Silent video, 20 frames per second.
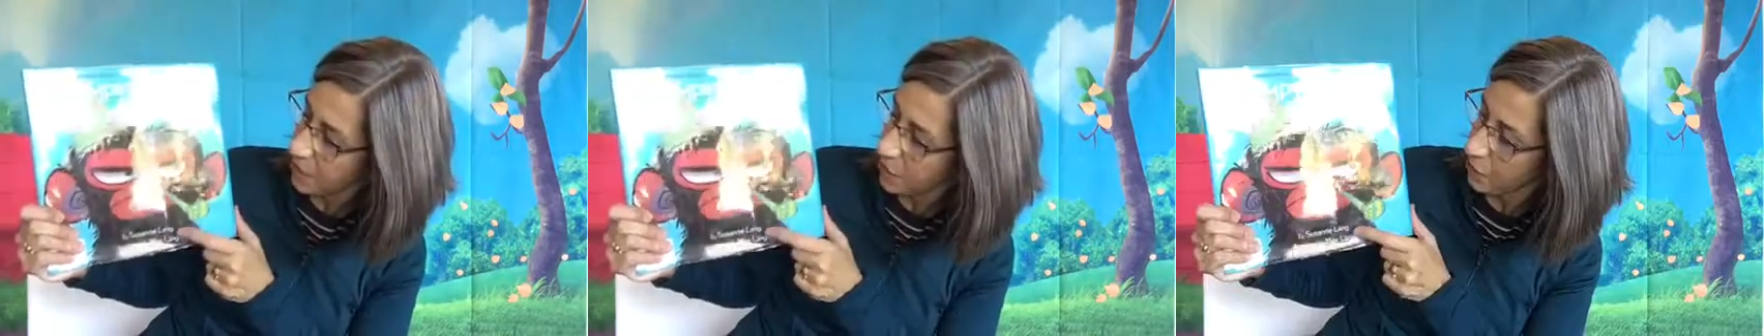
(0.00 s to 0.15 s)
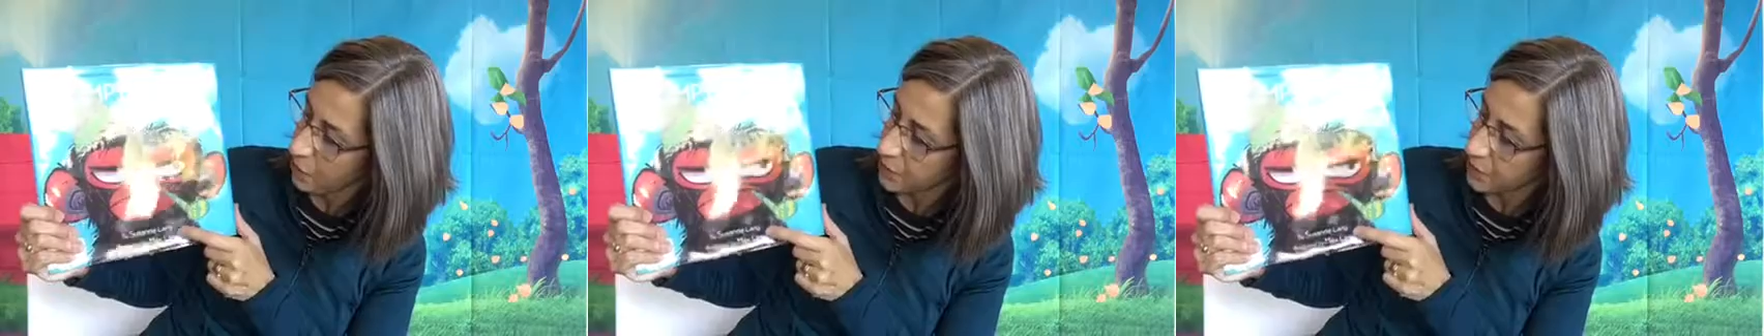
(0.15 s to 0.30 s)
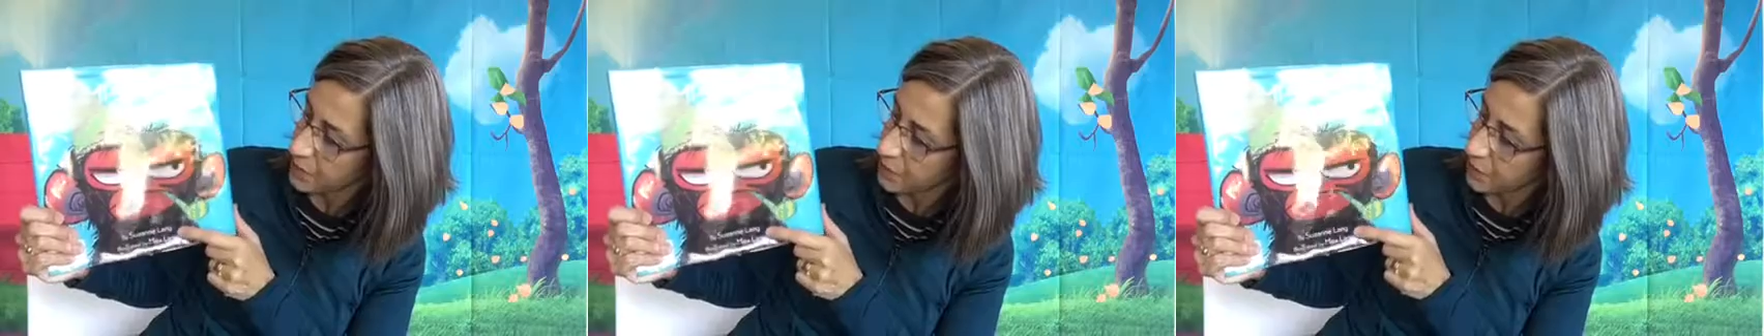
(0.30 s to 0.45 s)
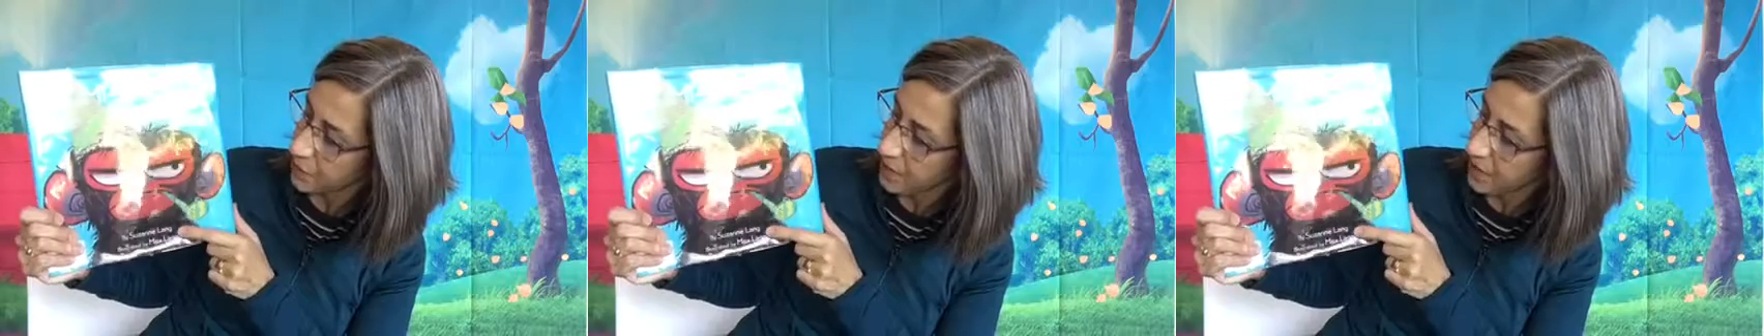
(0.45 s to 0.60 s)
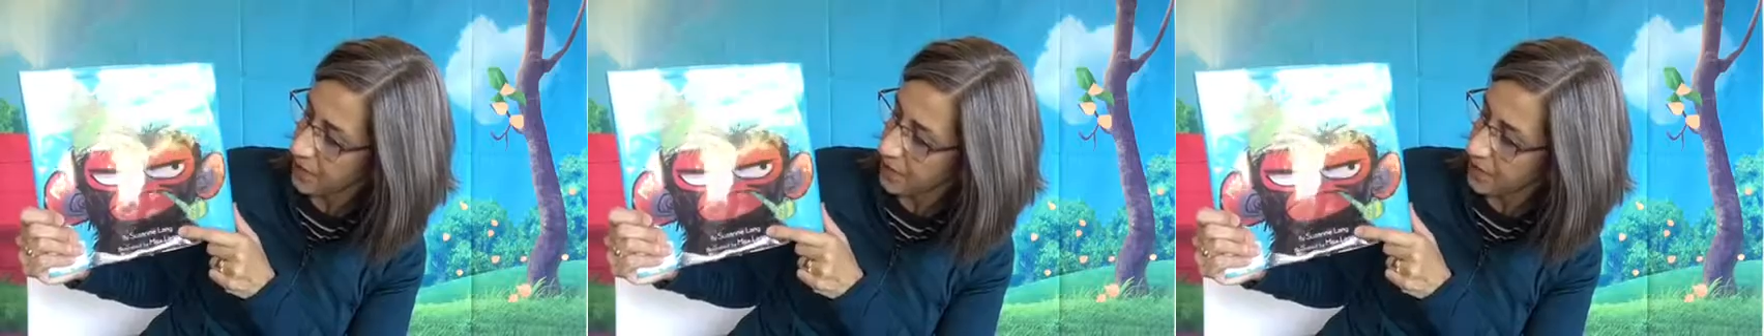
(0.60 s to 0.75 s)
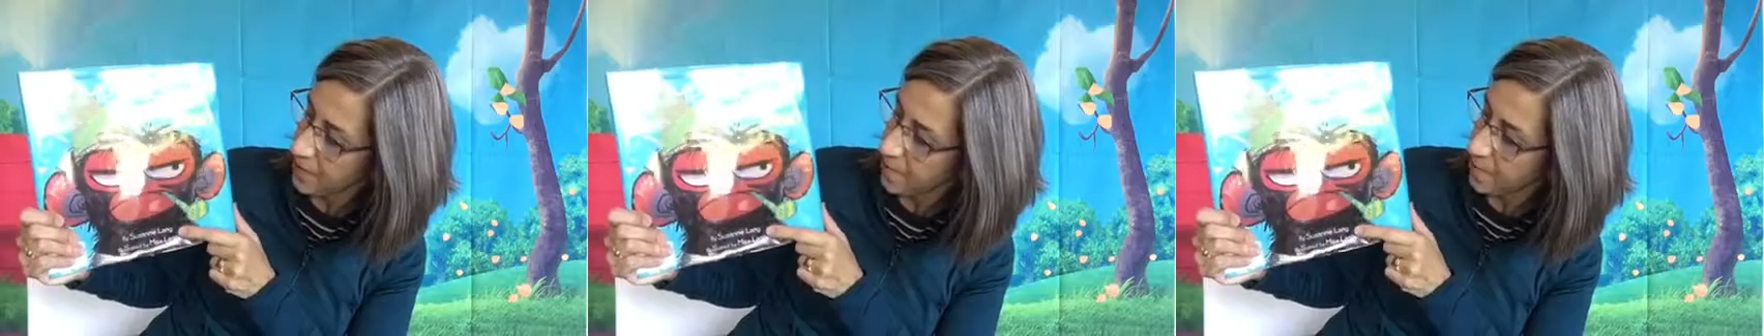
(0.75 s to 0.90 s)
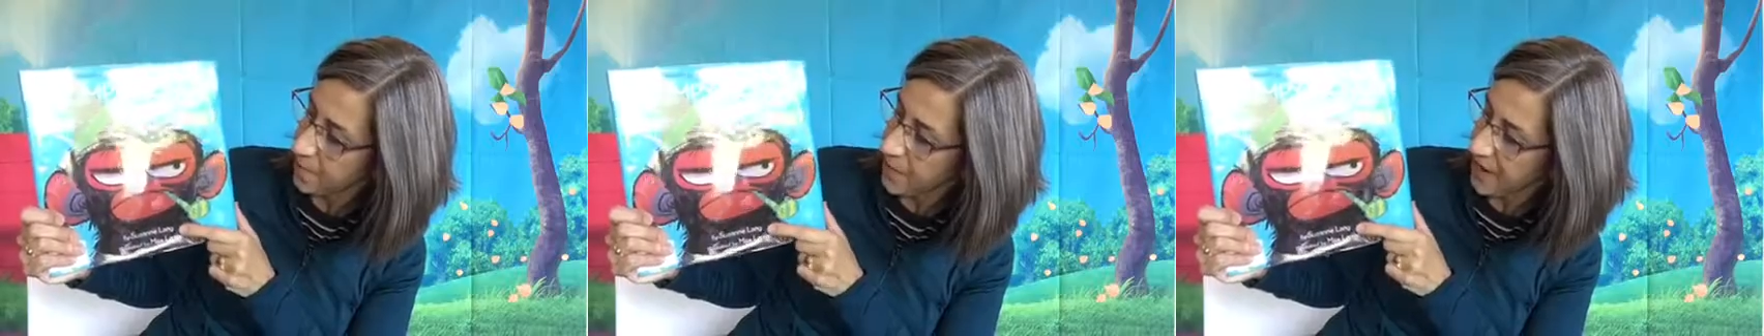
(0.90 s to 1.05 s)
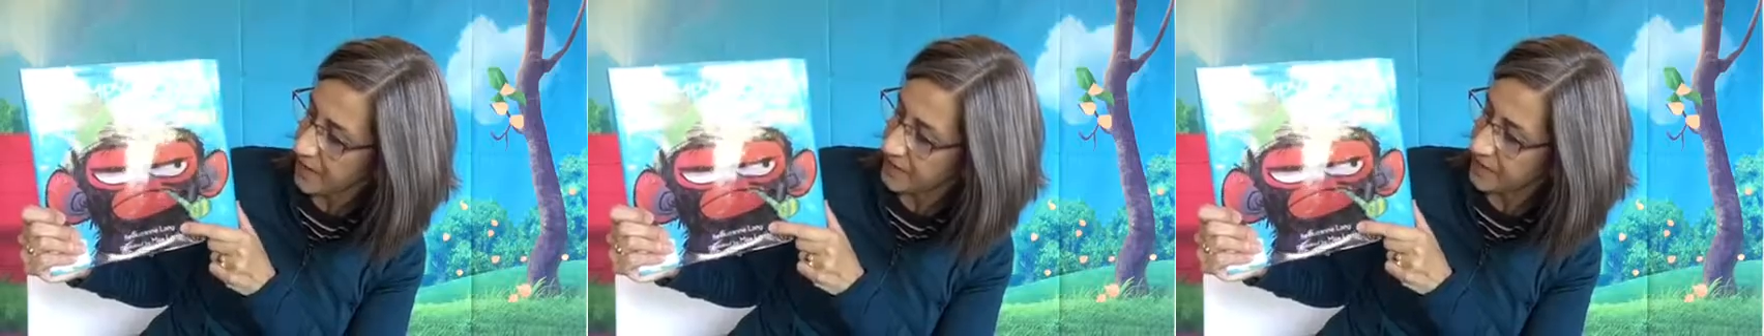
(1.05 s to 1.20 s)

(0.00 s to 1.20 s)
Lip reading: was written by